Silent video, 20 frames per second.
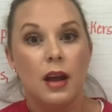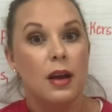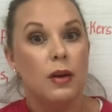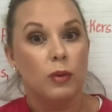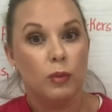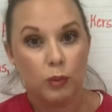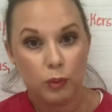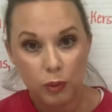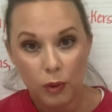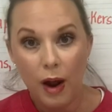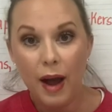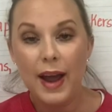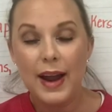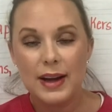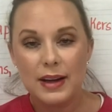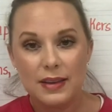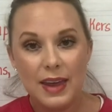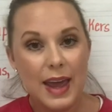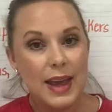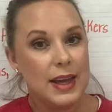Right,
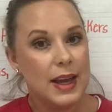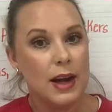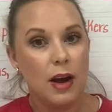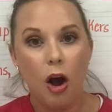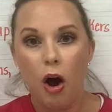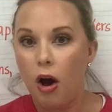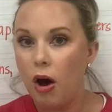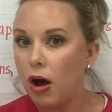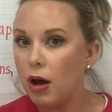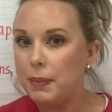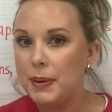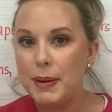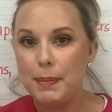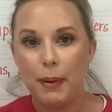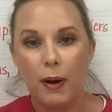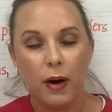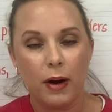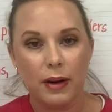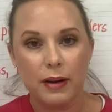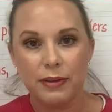they can all be
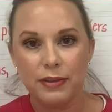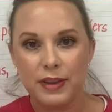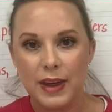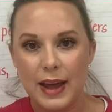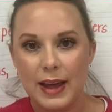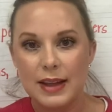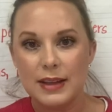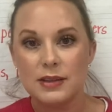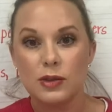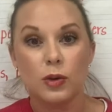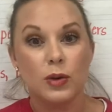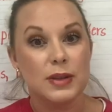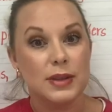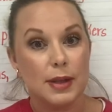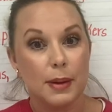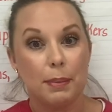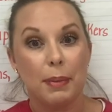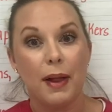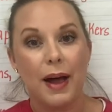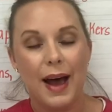part of things or
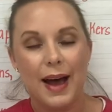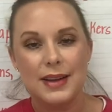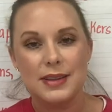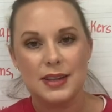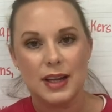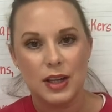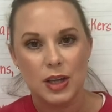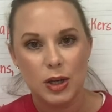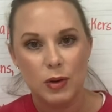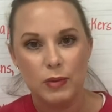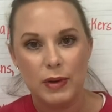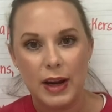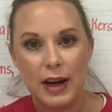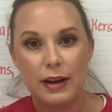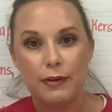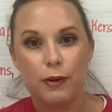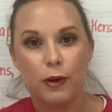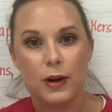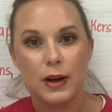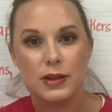supplies that you need
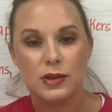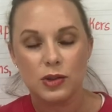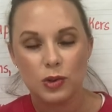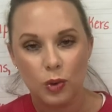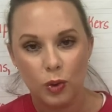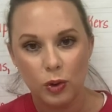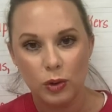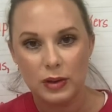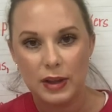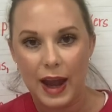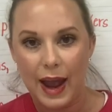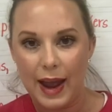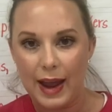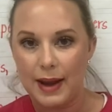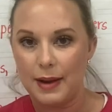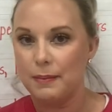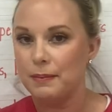for a school day.